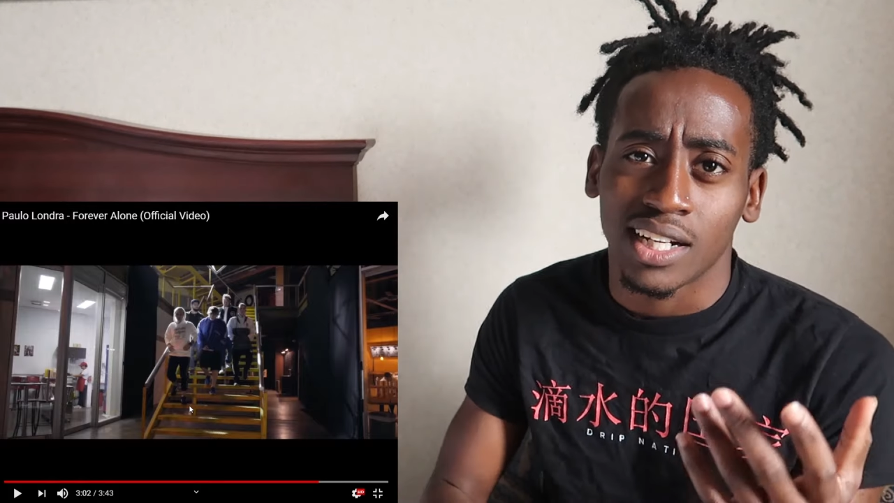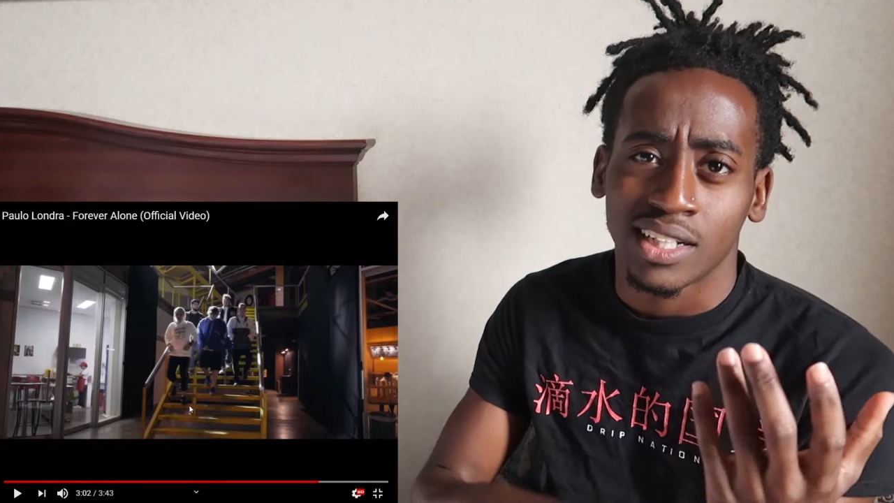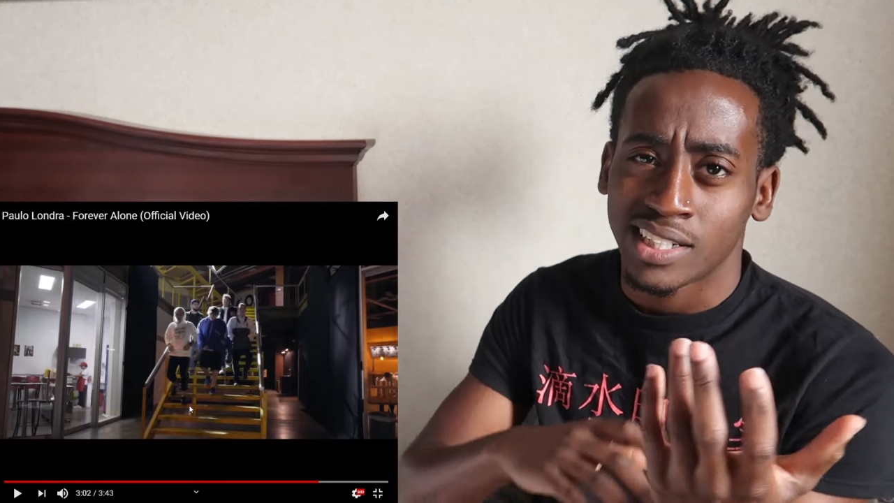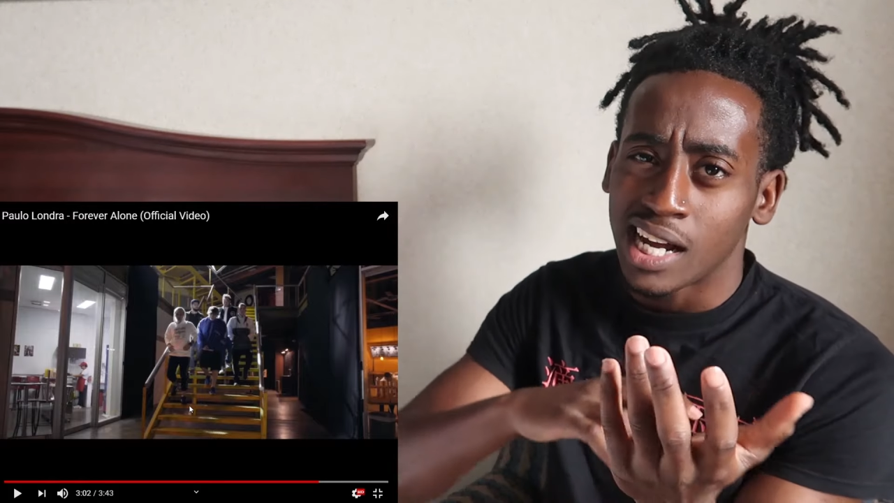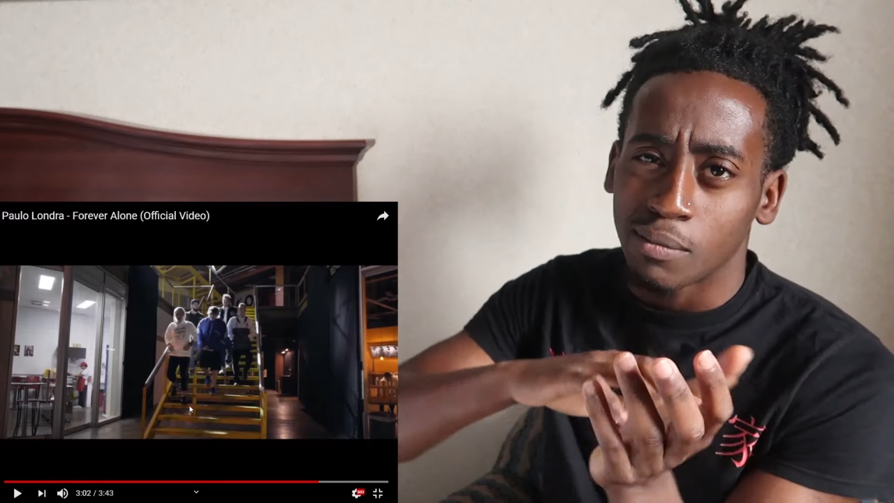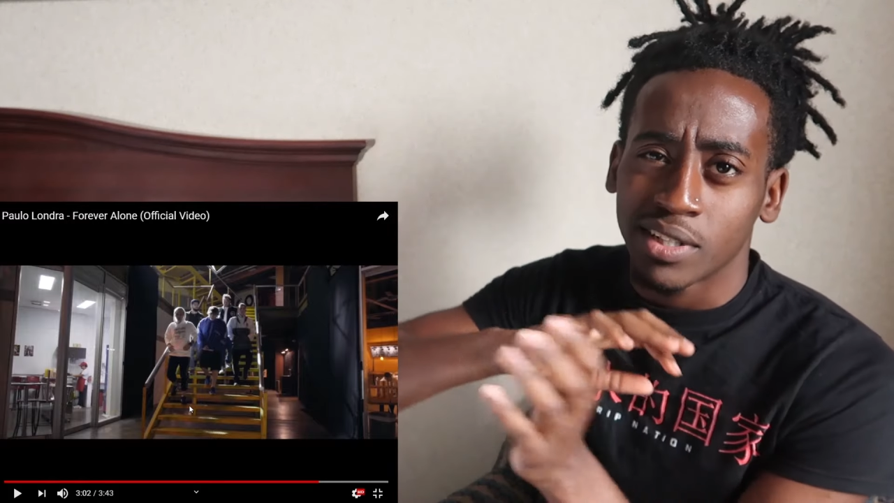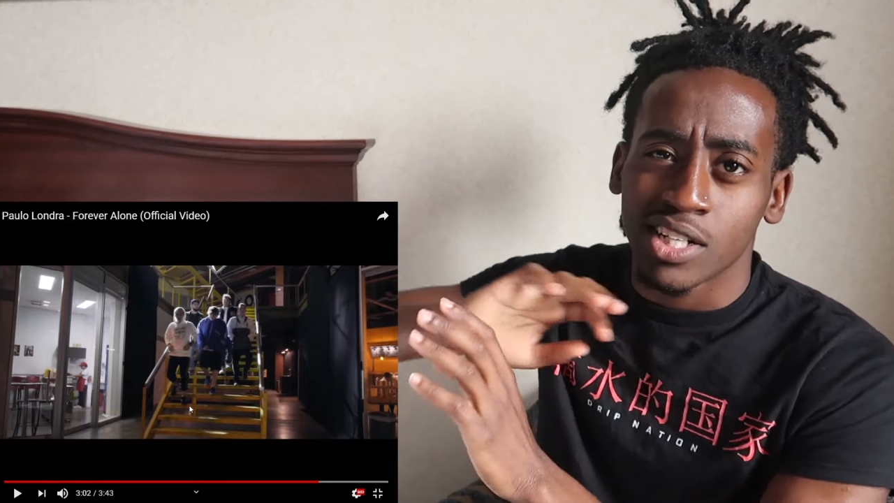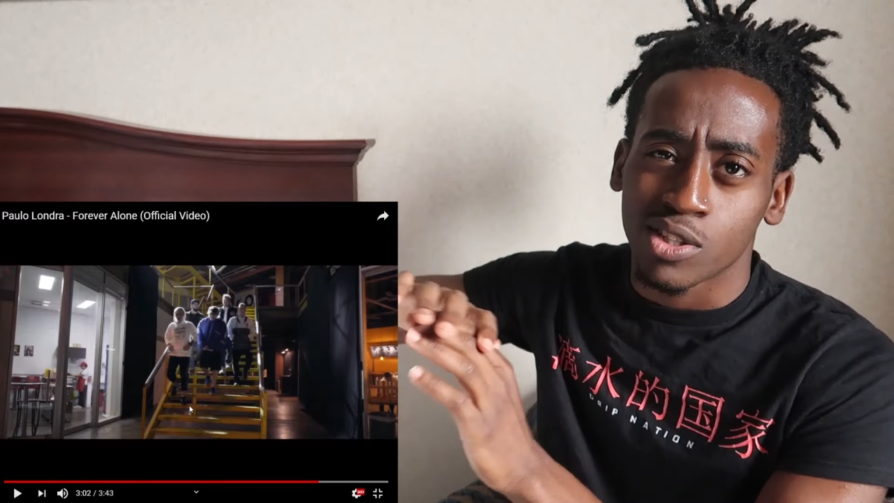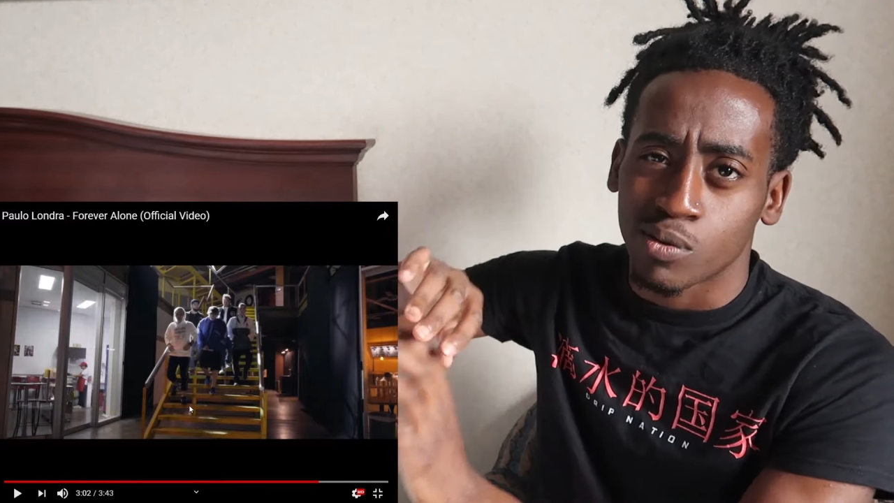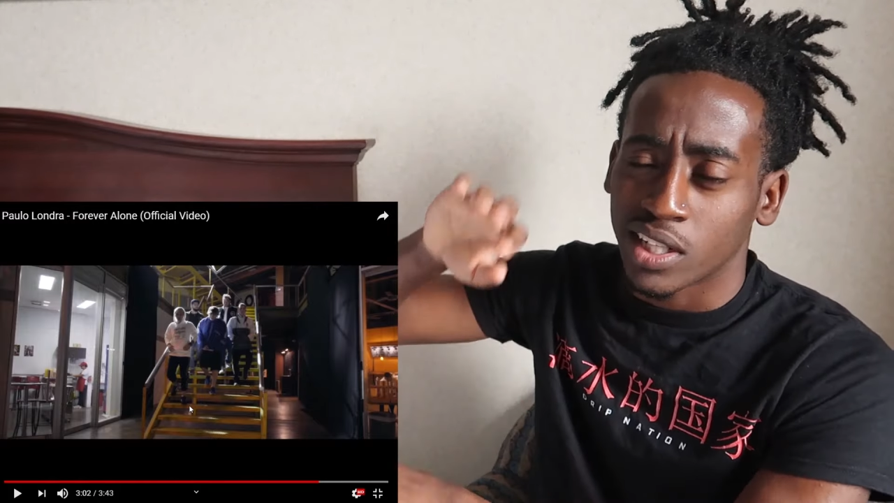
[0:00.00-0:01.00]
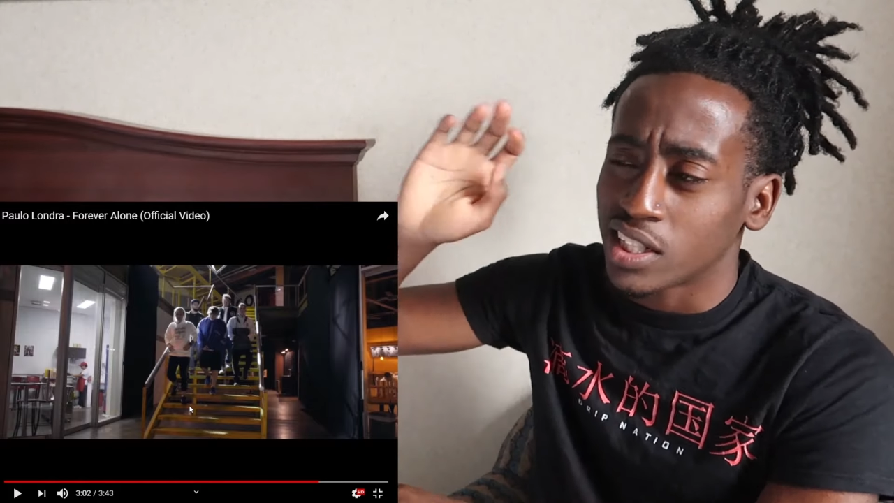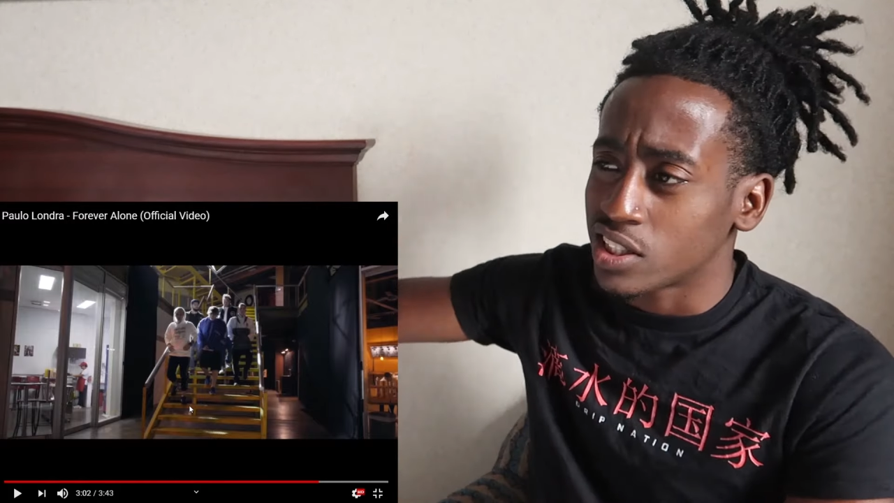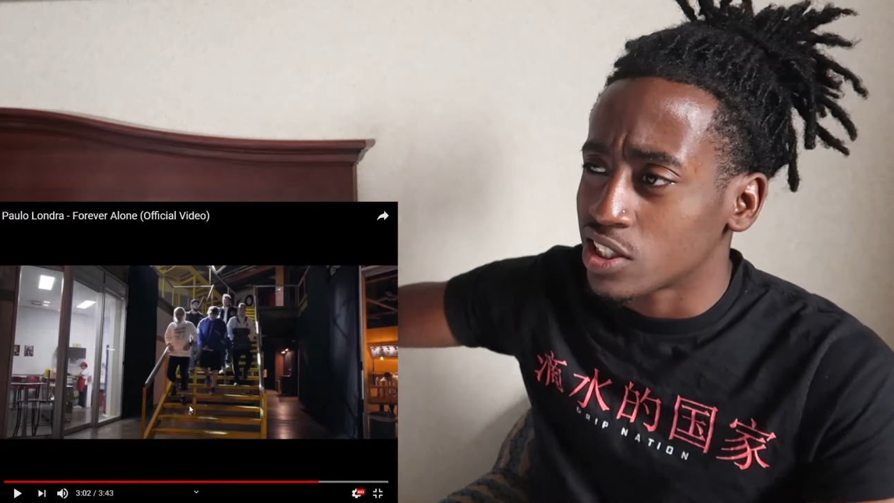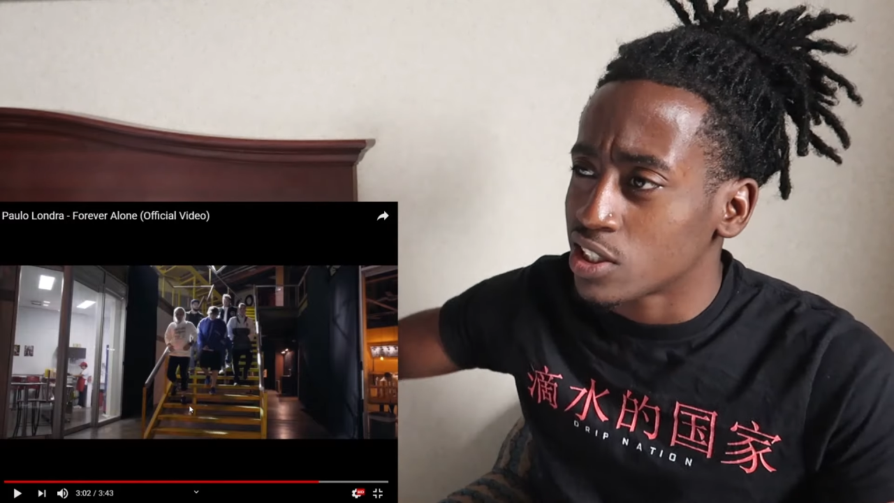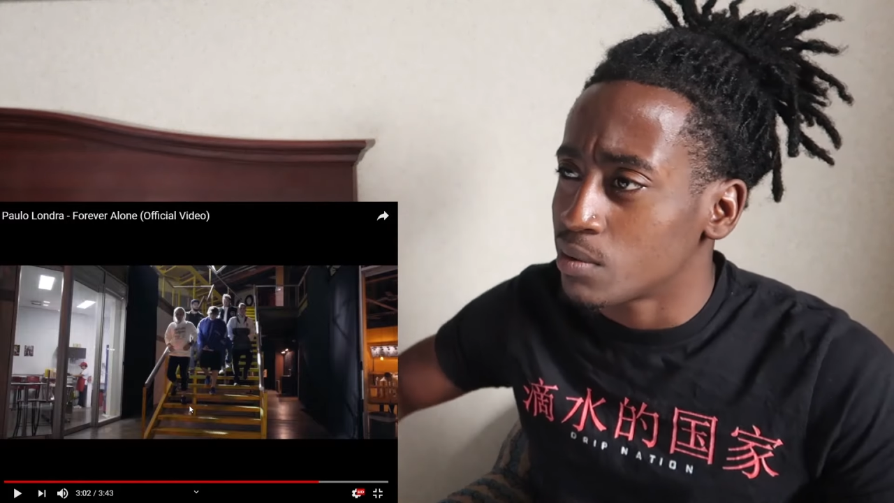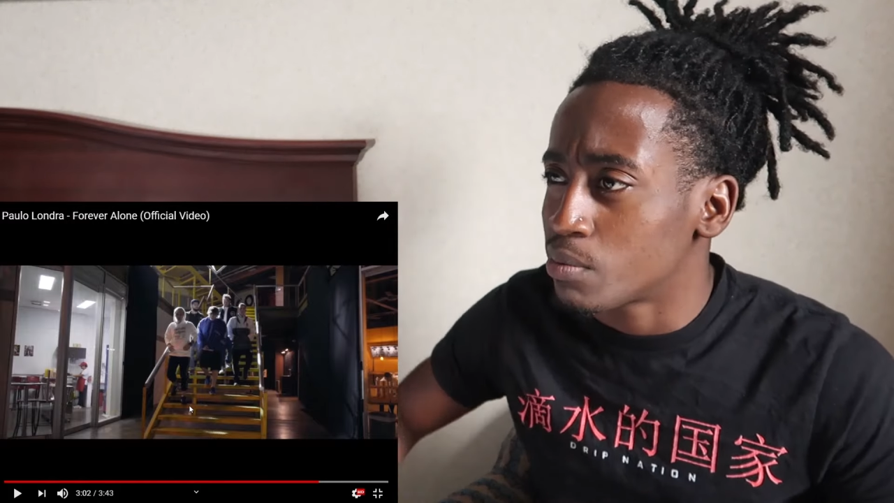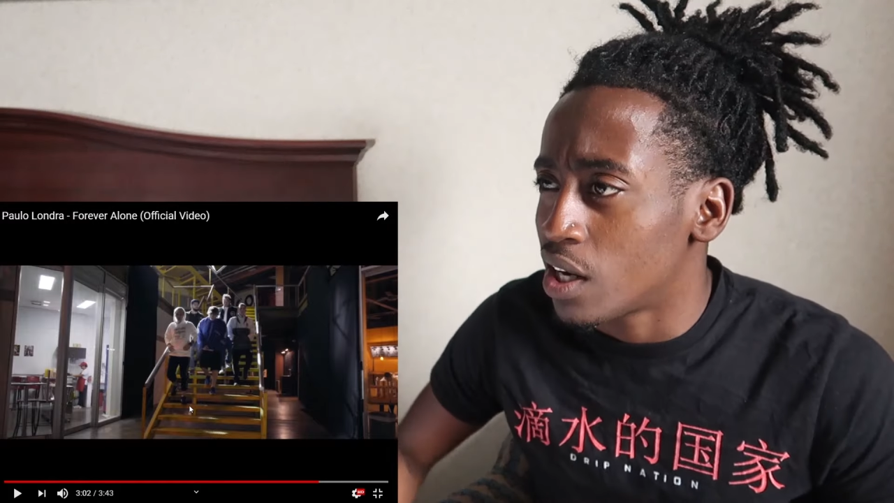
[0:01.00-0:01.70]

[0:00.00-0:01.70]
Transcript: not because of relationship